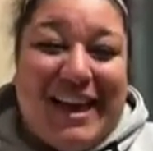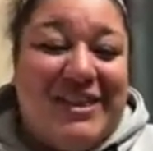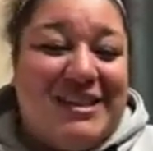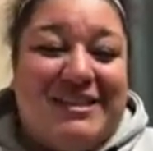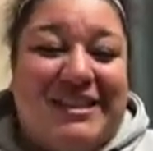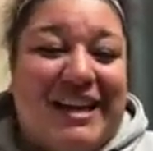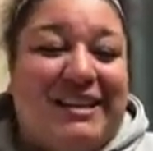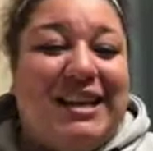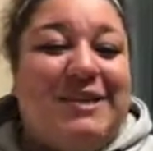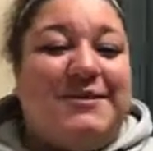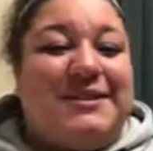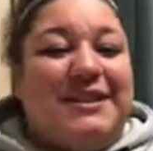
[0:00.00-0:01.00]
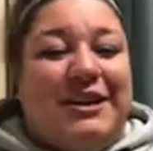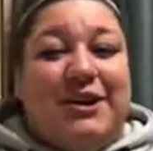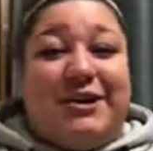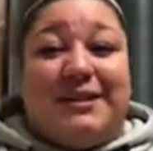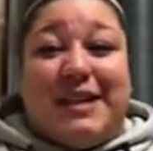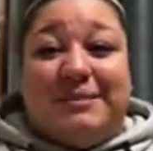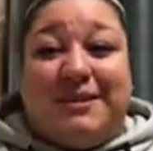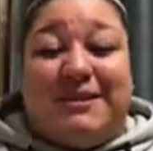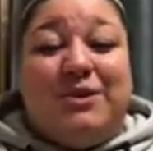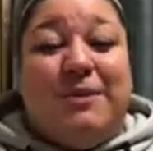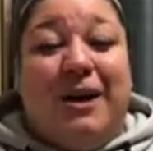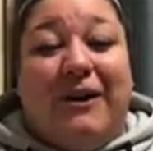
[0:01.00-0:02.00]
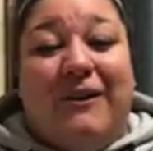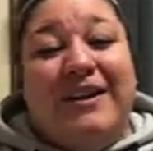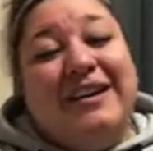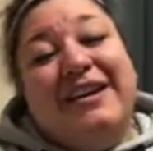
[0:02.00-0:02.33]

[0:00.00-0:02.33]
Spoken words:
And then deadlifts, because I'm sumo,